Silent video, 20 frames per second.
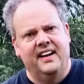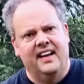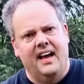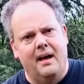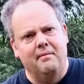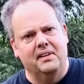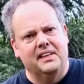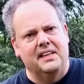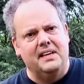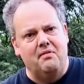
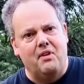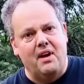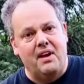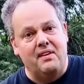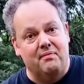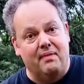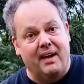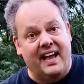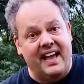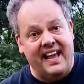Recently this
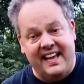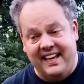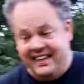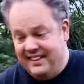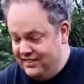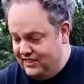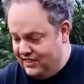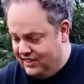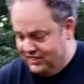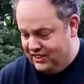summer, I did
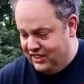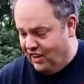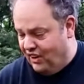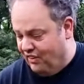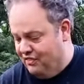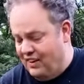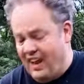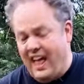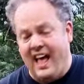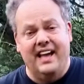have a chance to
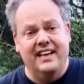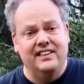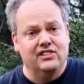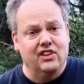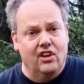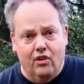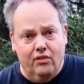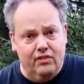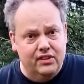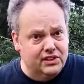break out
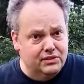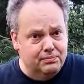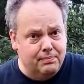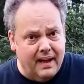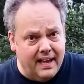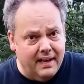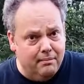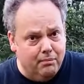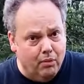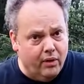the Scorpid
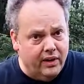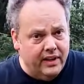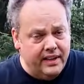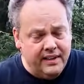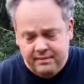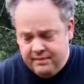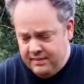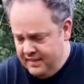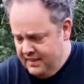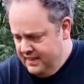Death
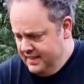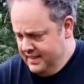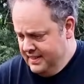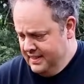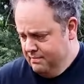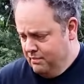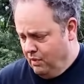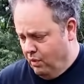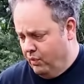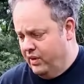Stalker,
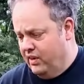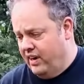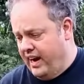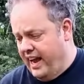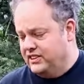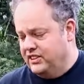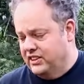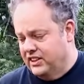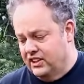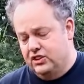the first
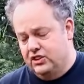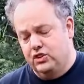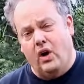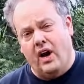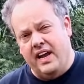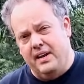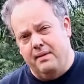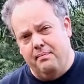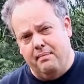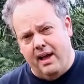ever
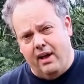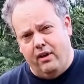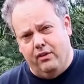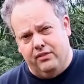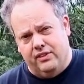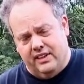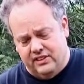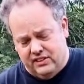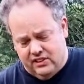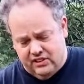shot taken
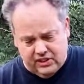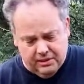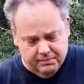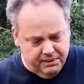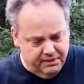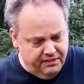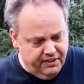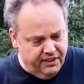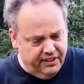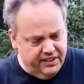on an
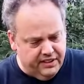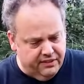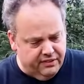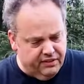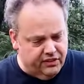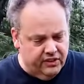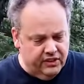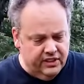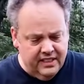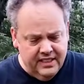animal with that,
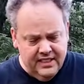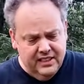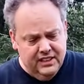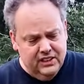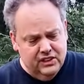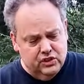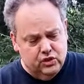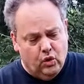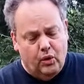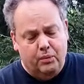
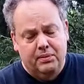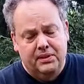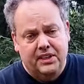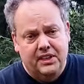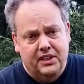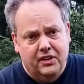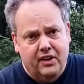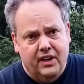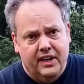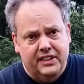successful
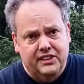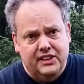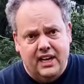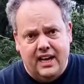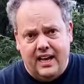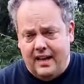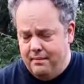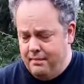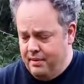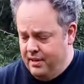at
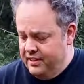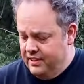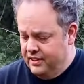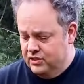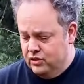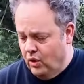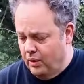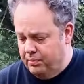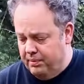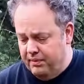50
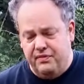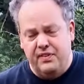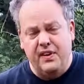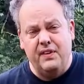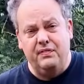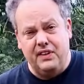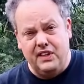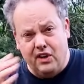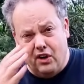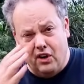
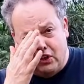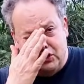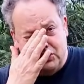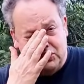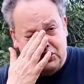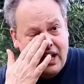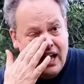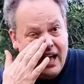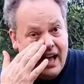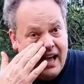yards
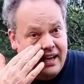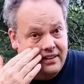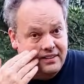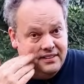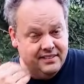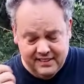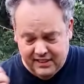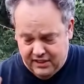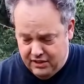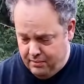on a
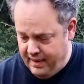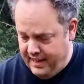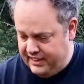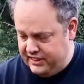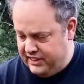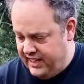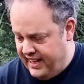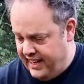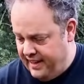woodchuck.